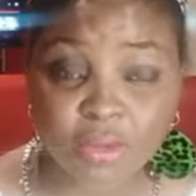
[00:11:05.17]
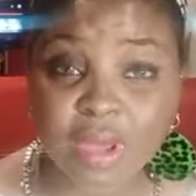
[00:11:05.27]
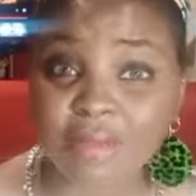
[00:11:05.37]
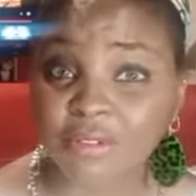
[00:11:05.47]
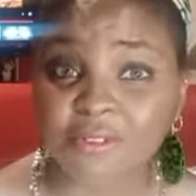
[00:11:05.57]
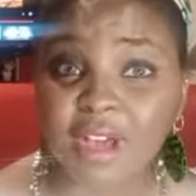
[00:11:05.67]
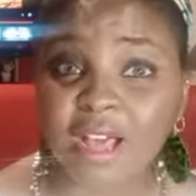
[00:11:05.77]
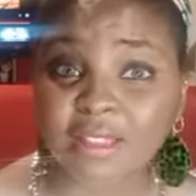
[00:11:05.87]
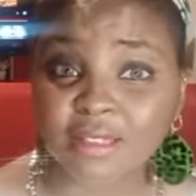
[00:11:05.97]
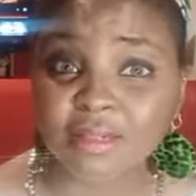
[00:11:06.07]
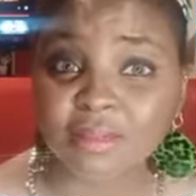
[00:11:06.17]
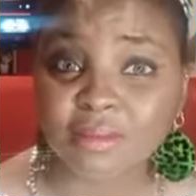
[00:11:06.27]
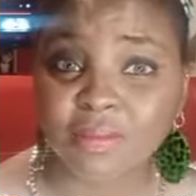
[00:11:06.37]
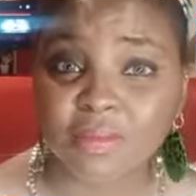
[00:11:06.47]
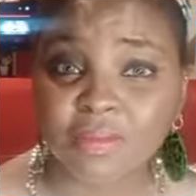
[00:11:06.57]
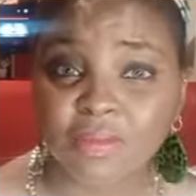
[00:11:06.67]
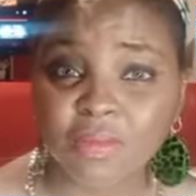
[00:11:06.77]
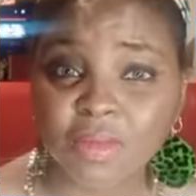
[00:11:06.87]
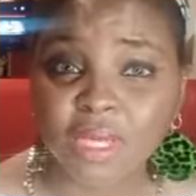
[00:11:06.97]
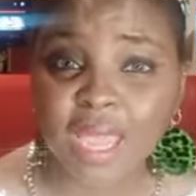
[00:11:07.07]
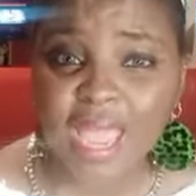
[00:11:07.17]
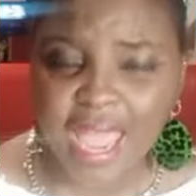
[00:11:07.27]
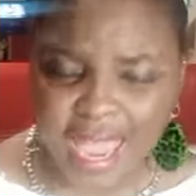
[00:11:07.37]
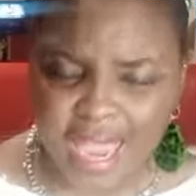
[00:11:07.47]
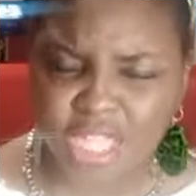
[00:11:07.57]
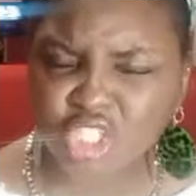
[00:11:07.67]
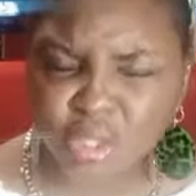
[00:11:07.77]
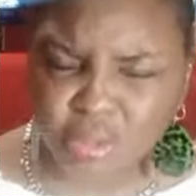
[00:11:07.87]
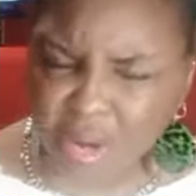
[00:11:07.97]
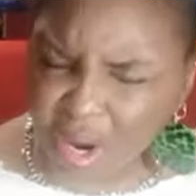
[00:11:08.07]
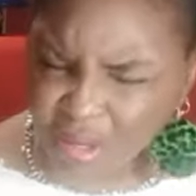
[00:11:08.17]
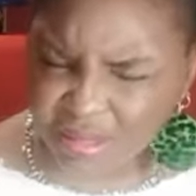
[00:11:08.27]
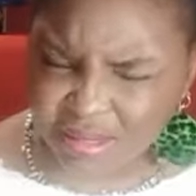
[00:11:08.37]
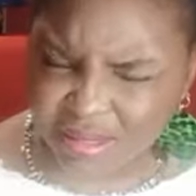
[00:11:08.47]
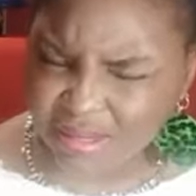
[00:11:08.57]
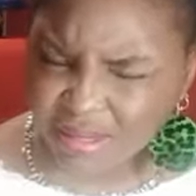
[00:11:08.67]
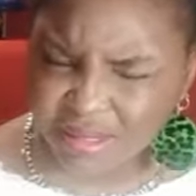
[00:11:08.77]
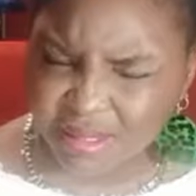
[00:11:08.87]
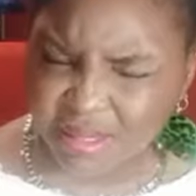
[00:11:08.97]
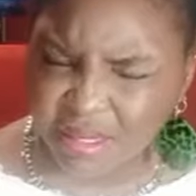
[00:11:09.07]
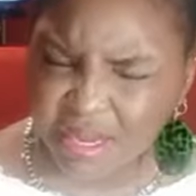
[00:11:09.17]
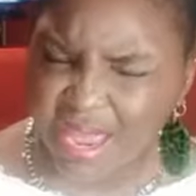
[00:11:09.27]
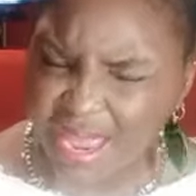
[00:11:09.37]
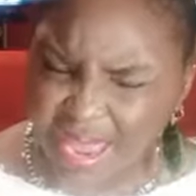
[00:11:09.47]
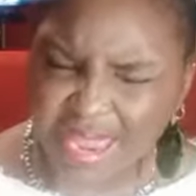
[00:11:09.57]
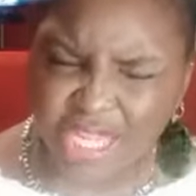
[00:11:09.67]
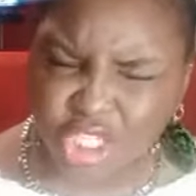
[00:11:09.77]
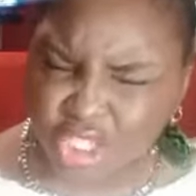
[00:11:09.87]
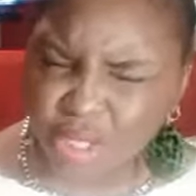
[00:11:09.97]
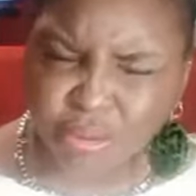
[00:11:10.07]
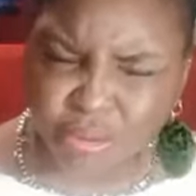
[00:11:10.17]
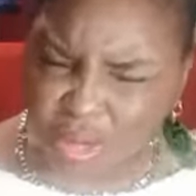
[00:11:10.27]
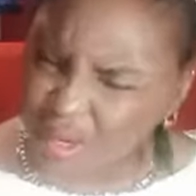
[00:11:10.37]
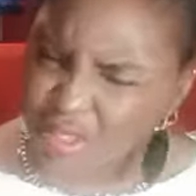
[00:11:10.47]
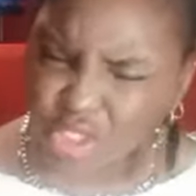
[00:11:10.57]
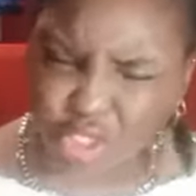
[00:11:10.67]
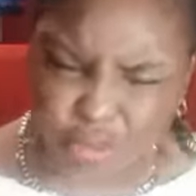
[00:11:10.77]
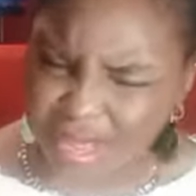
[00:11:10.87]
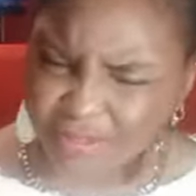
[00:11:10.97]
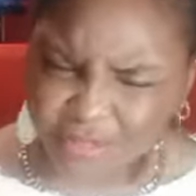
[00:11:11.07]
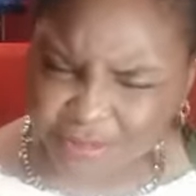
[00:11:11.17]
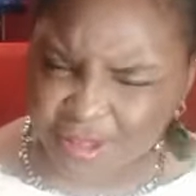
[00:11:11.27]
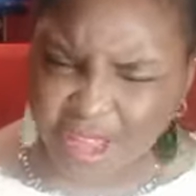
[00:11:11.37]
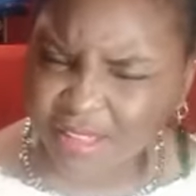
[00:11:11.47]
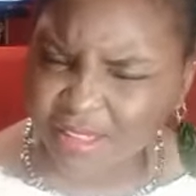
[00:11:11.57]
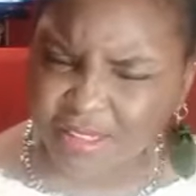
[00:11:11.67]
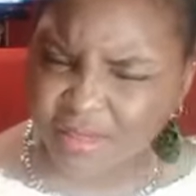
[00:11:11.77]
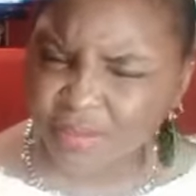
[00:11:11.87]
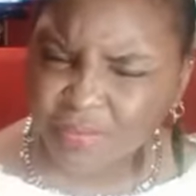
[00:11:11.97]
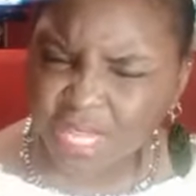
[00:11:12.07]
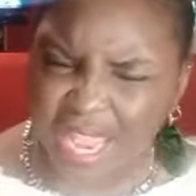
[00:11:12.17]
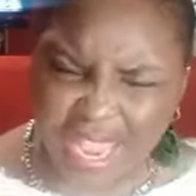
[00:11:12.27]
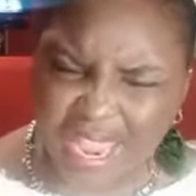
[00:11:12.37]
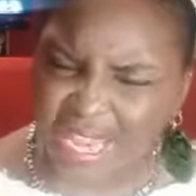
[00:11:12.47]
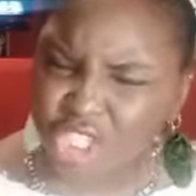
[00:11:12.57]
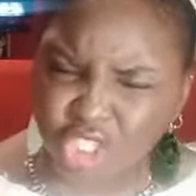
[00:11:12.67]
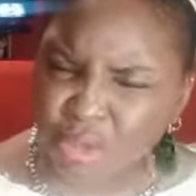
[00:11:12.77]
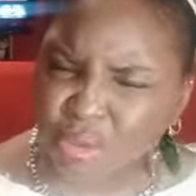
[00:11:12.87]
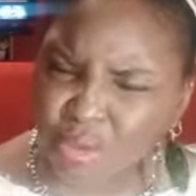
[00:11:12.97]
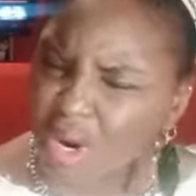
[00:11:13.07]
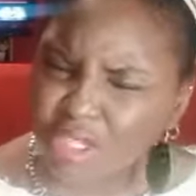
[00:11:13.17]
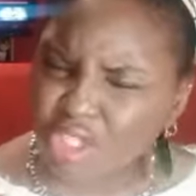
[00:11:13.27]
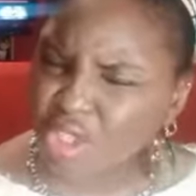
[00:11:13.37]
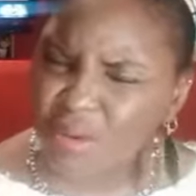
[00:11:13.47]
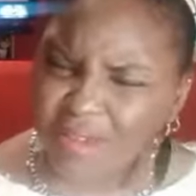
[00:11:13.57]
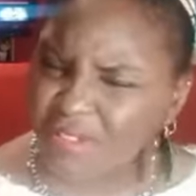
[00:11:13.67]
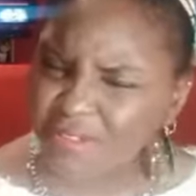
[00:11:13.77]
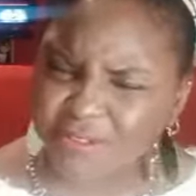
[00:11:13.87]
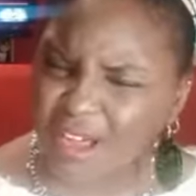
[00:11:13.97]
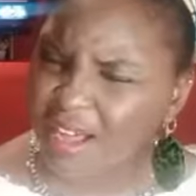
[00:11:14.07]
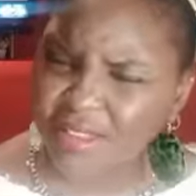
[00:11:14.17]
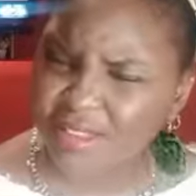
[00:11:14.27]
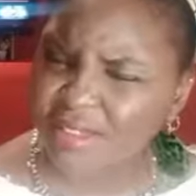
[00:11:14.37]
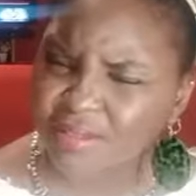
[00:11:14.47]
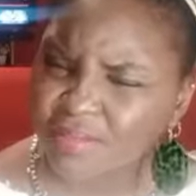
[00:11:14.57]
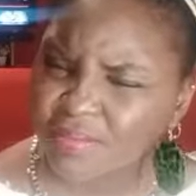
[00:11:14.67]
You have a father. Asia Ross. Asia Ross, you have a father. Asia Ross, you have a father.